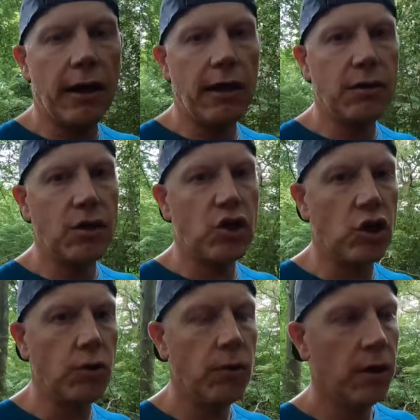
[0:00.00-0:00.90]
in this
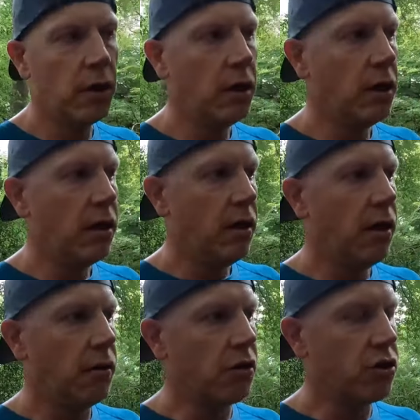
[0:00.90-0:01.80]
shoe.
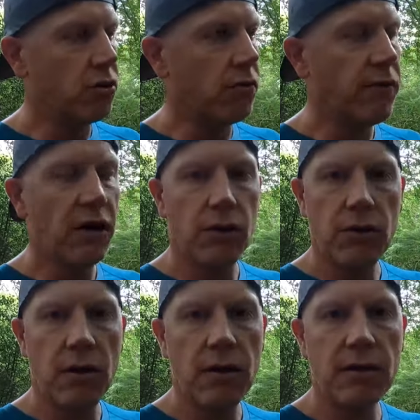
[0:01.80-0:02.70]
I'm going to do a run
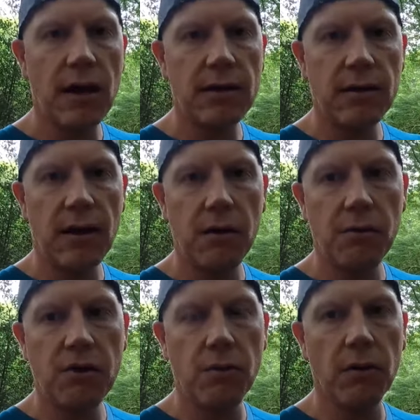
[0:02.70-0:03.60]
on Saturday,
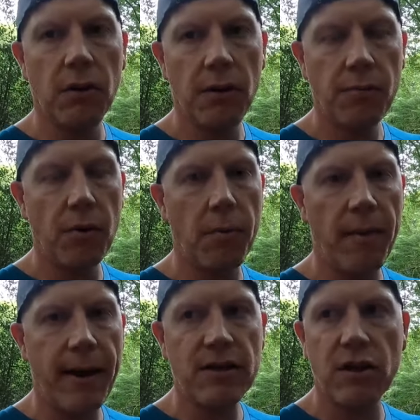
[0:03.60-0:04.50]
which will probably be
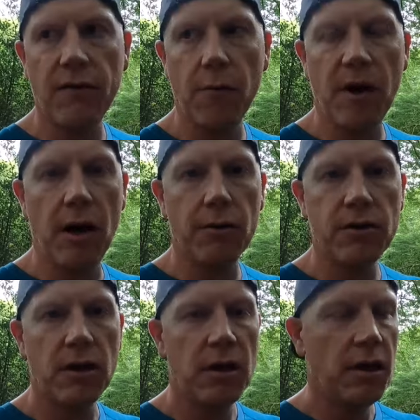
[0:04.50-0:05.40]
about 7
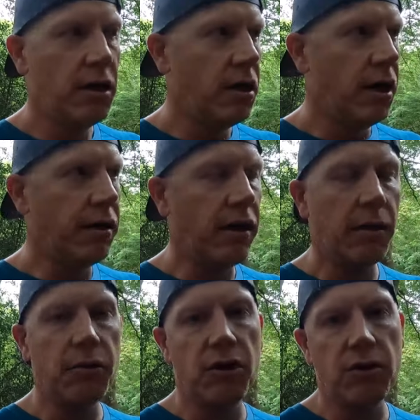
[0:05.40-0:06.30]
miles, and then
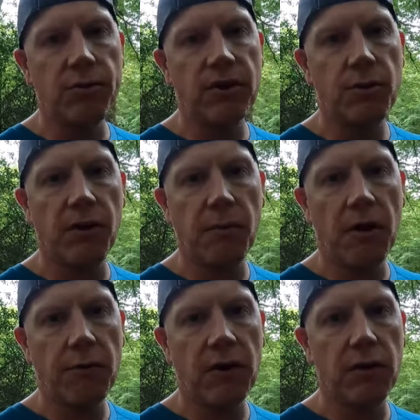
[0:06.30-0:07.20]
I'm going to do a
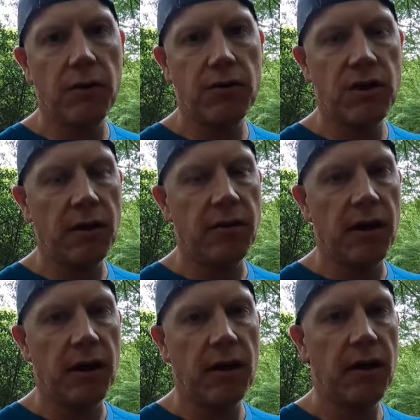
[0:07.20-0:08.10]
20-mile run on
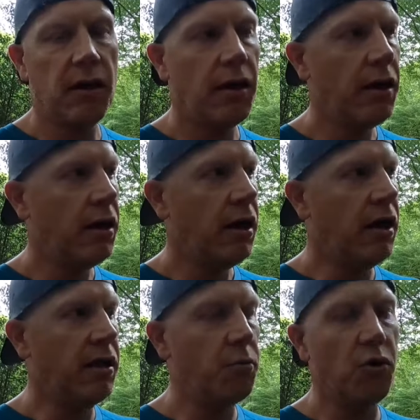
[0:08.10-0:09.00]
Sunday,
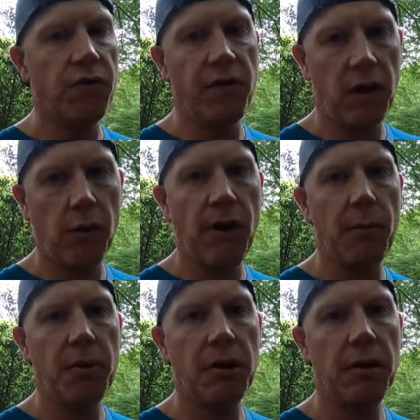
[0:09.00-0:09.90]
and then we'll follow
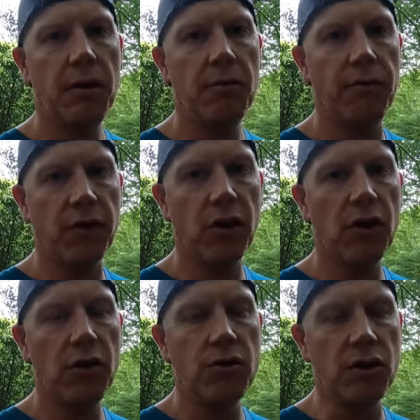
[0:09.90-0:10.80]
up with a
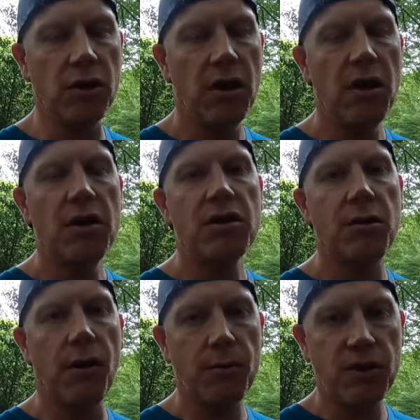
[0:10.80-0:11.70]
conclusion.
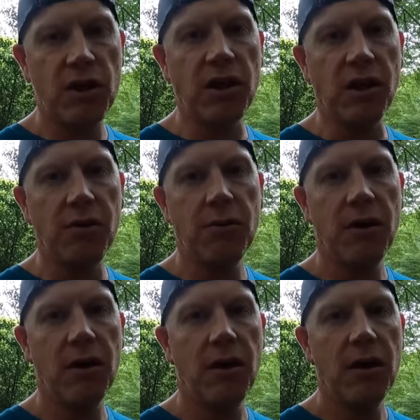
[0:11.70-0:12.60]
So I'll see you
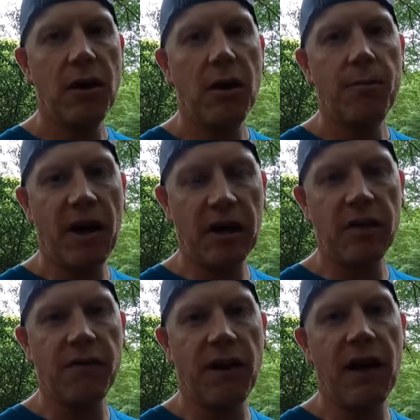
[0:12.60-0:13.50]
back at
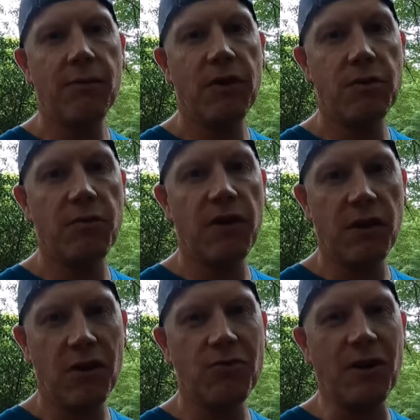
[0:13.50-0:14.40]
the flat once we've
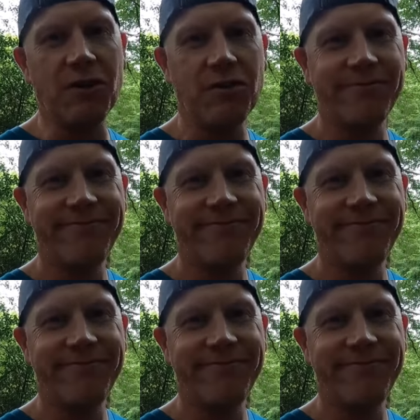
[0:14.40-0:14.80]
done those runs.